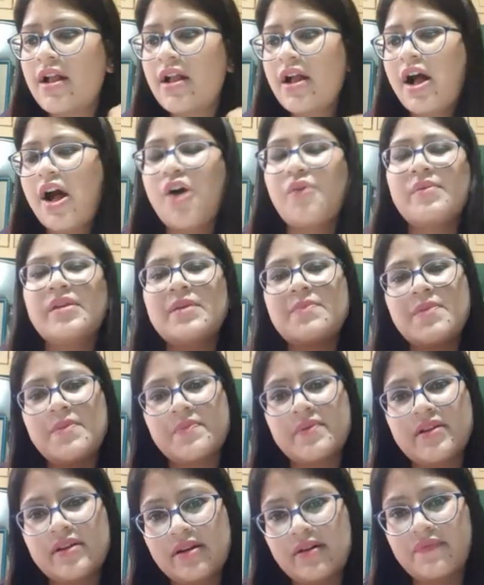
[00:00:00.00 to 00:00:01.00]
How many
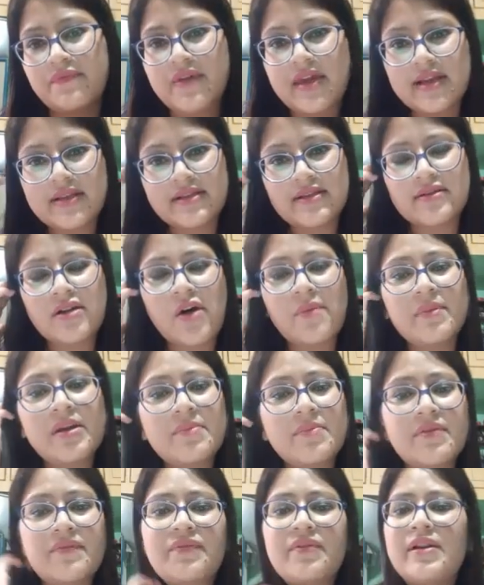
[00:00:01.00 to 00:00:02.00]
people are affected? How
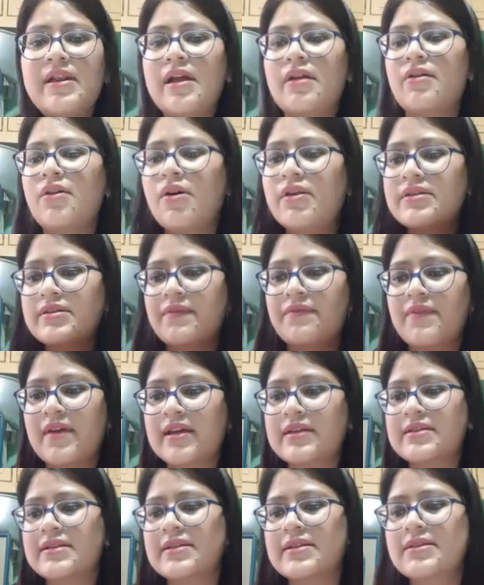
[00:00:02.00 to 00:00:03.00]
many people are not
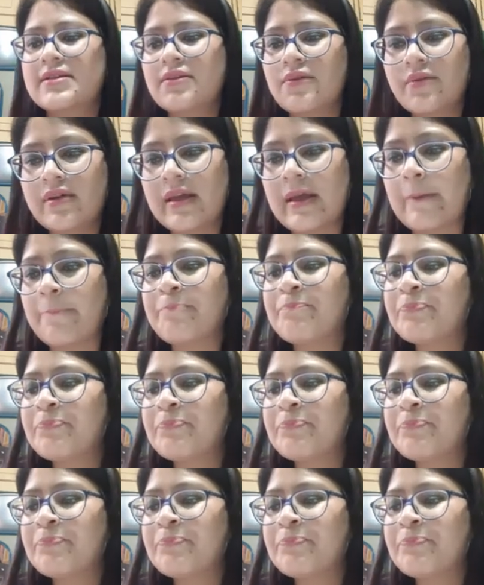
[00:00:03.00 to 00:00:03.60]
affected? Okay.